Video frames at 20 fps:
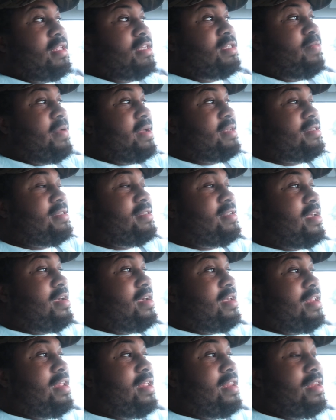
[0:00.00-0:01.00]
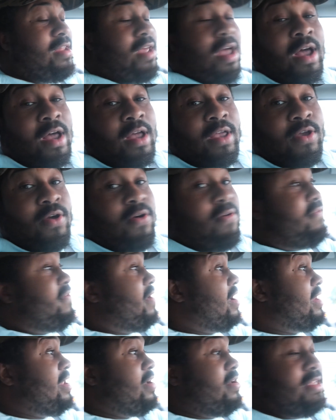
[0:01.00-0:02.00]
this place is good and uh, you'll
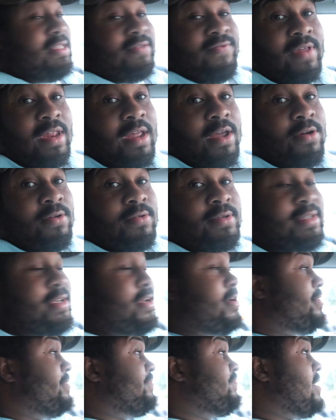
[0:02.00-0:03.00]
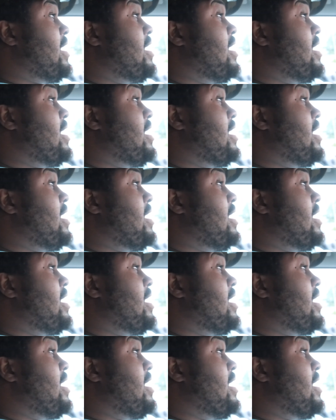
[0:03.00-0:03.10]
find out in this video. So